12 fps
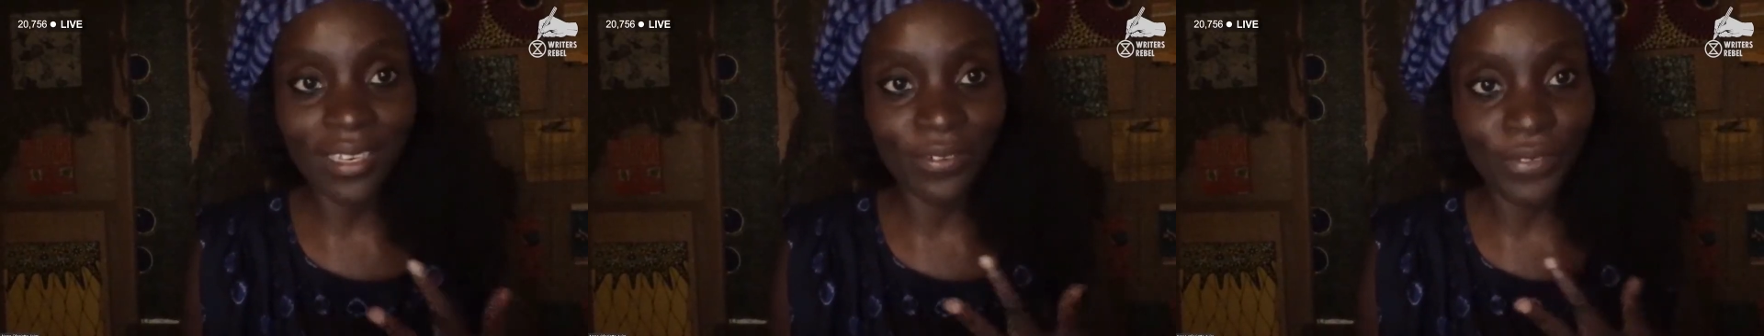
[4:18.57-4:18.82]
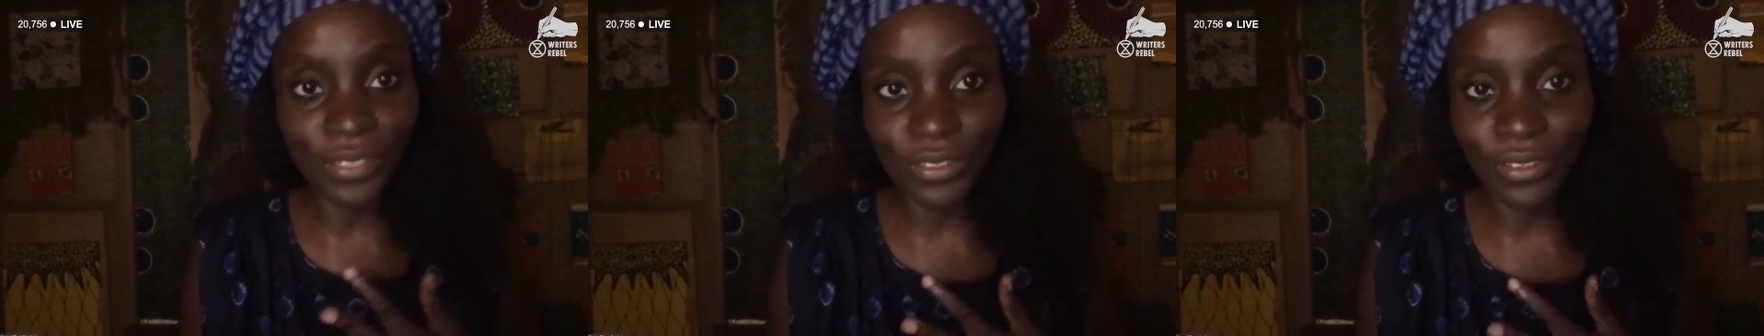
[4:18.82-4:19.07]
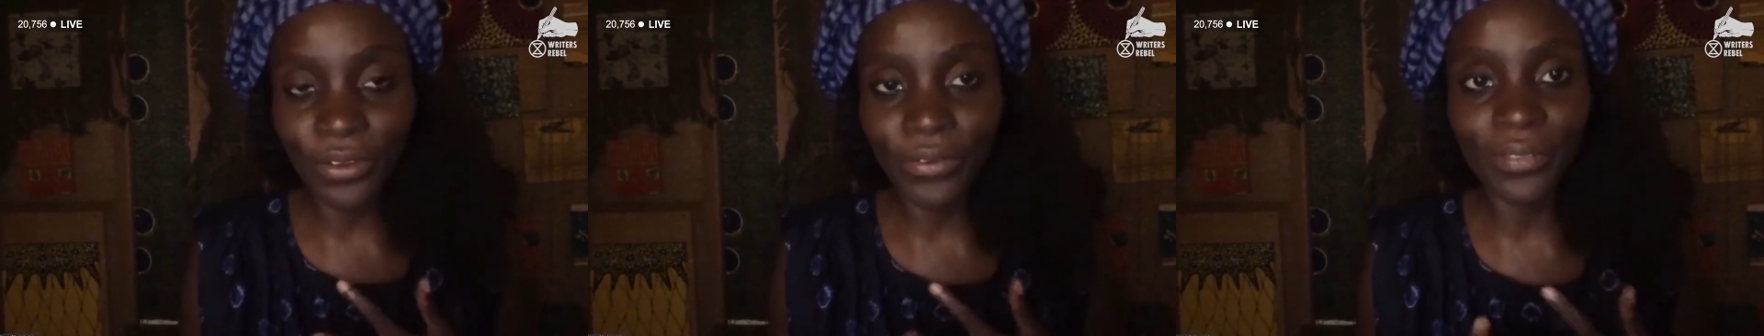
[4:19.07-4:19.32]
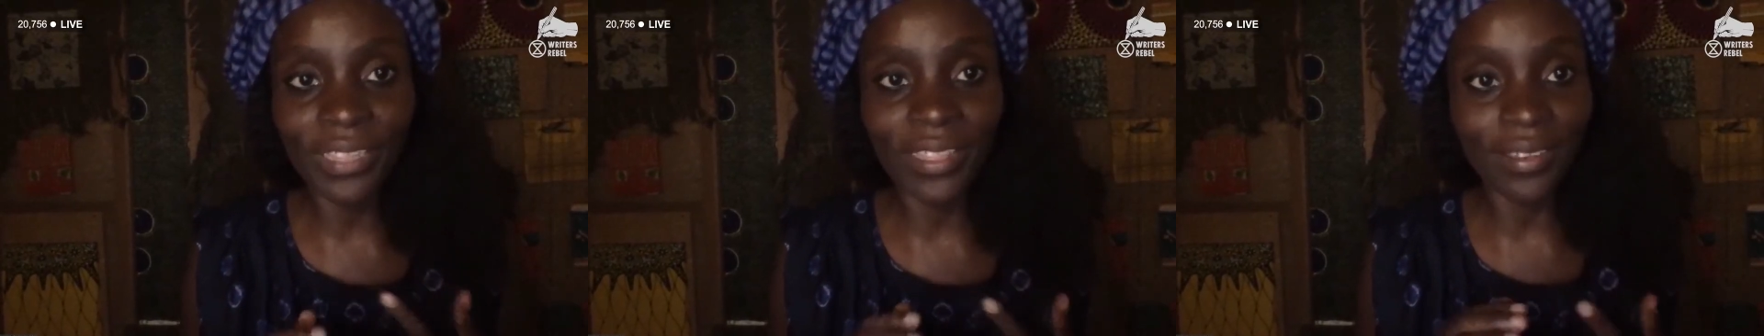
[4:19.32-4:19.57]
and of
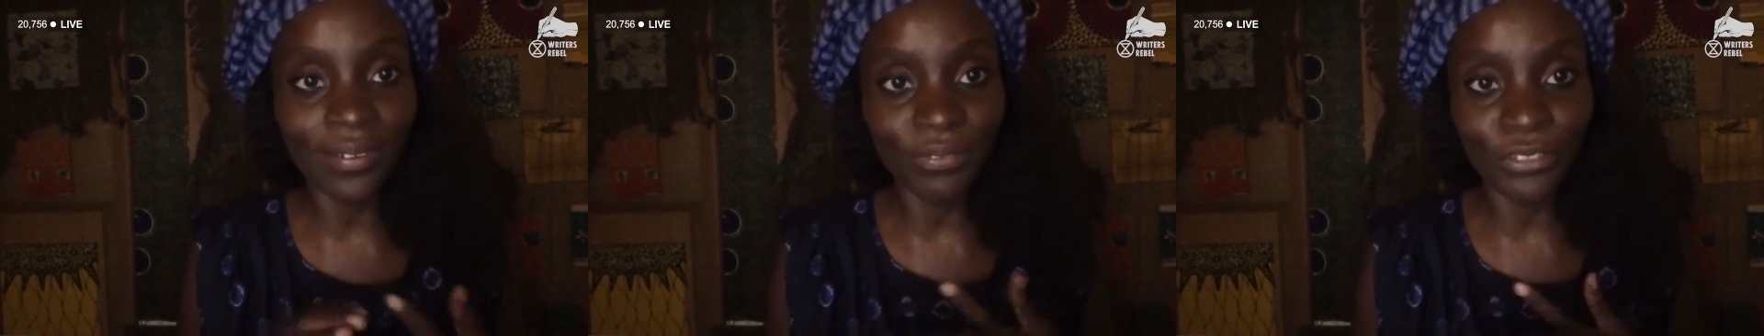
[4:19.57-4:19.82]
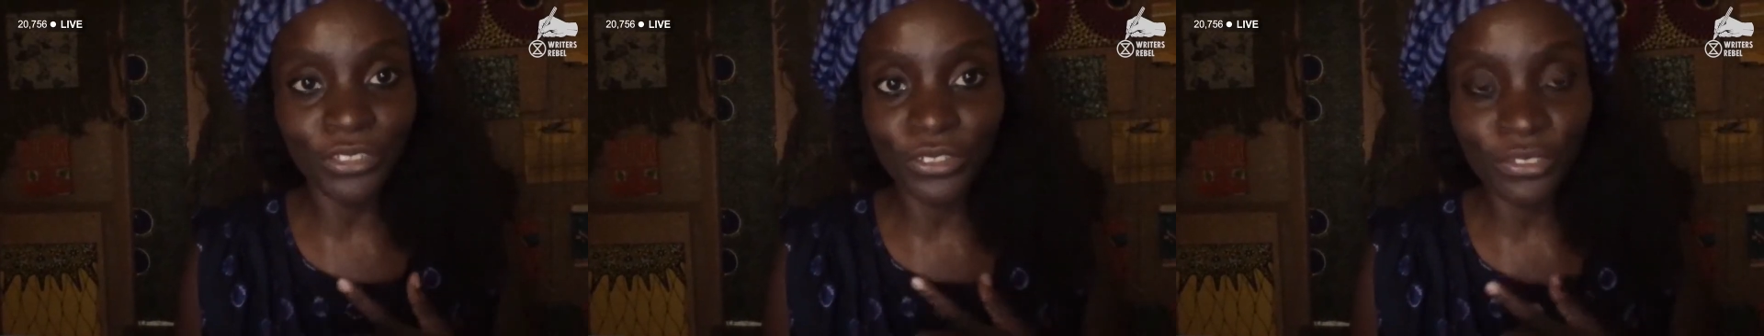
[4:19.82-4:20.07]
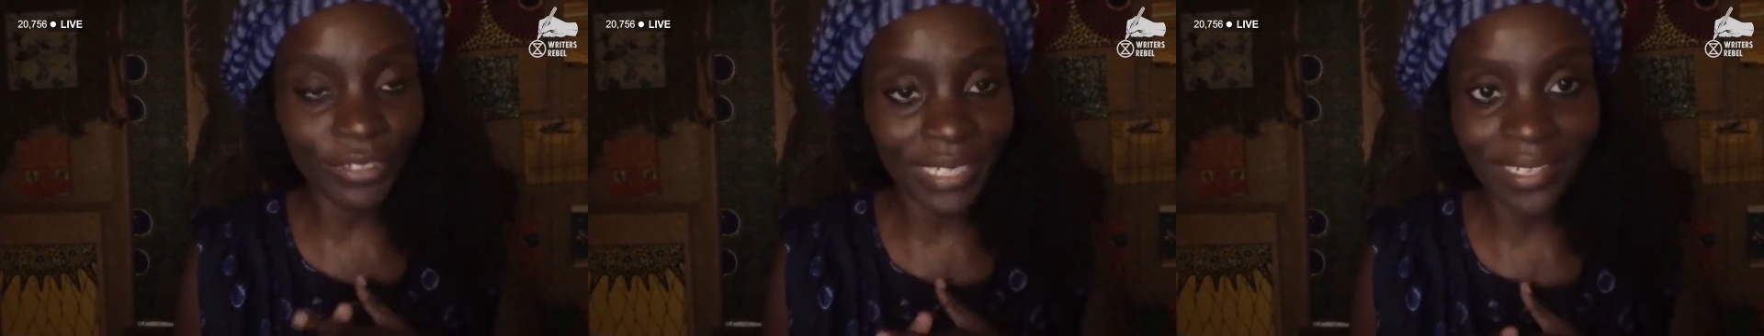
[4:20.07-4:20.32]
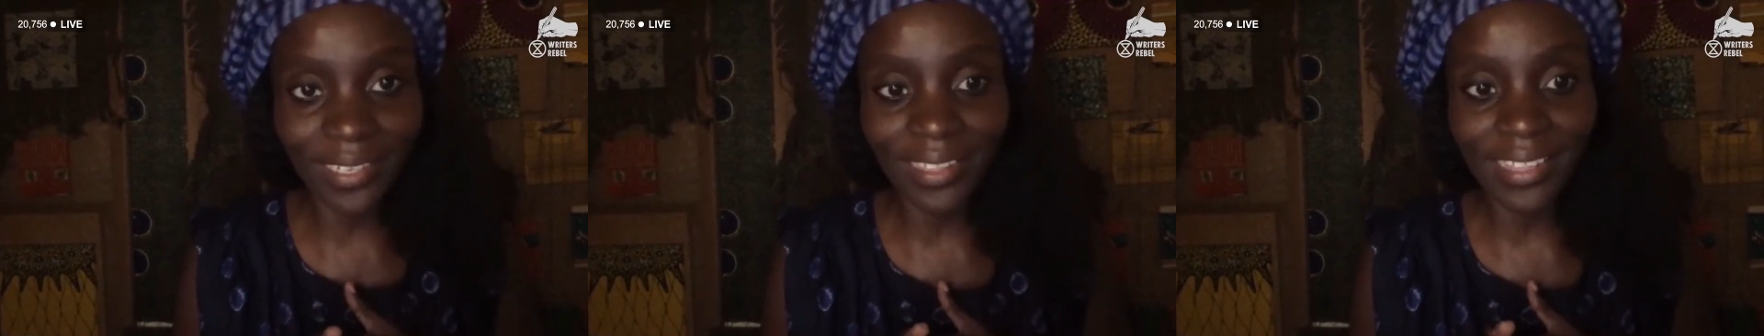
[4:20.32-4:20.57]
stones and of
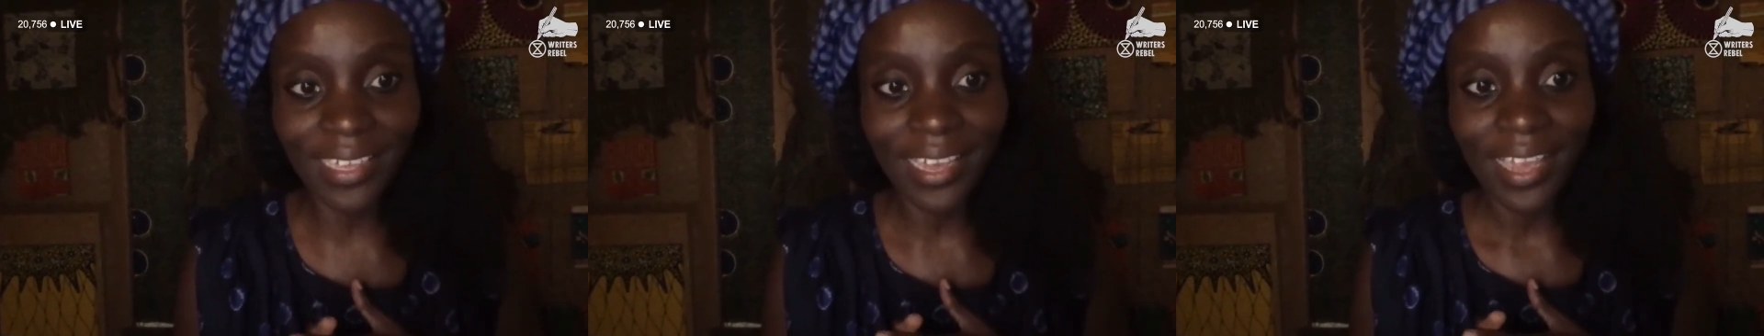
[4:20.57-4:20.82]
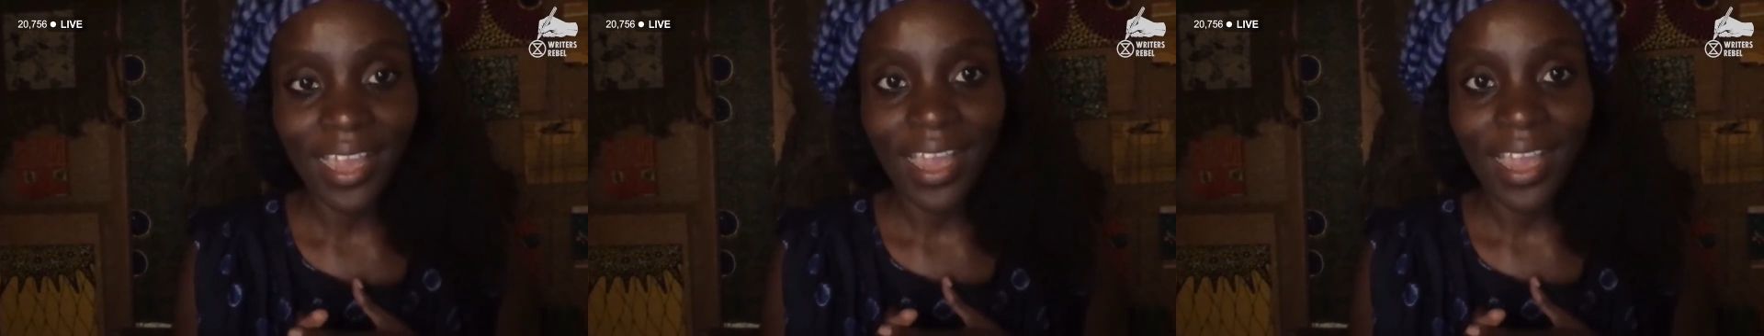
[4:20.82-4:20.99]
trees